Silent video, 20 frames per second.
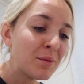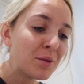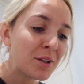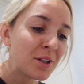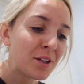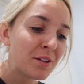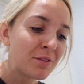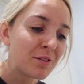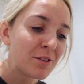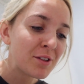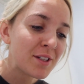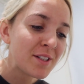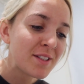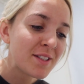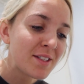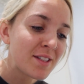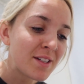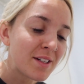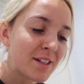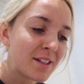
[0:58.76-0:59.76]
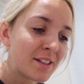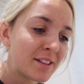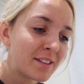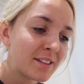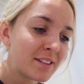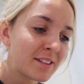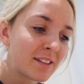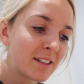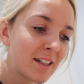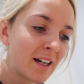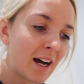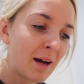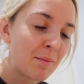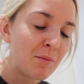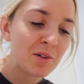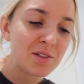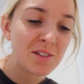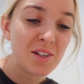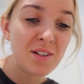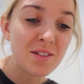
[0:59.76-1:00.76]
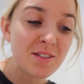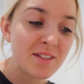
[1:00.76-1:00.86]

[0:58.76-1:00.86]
morning voice though. I'm also